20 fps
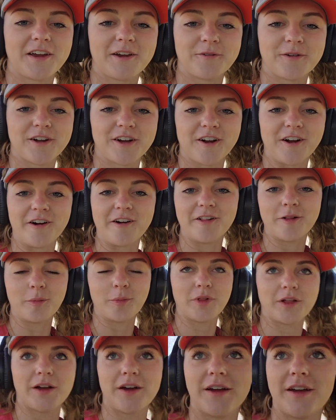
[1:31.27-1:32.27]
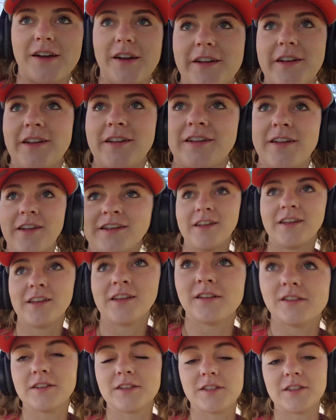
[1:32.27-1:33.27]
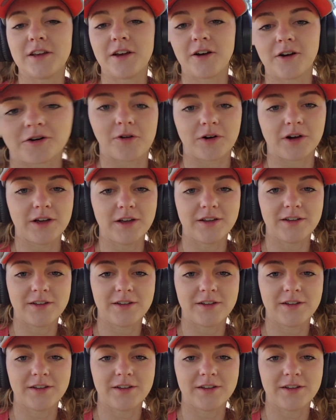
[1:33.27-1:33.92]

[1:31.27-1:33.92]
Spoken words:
we are all applied. So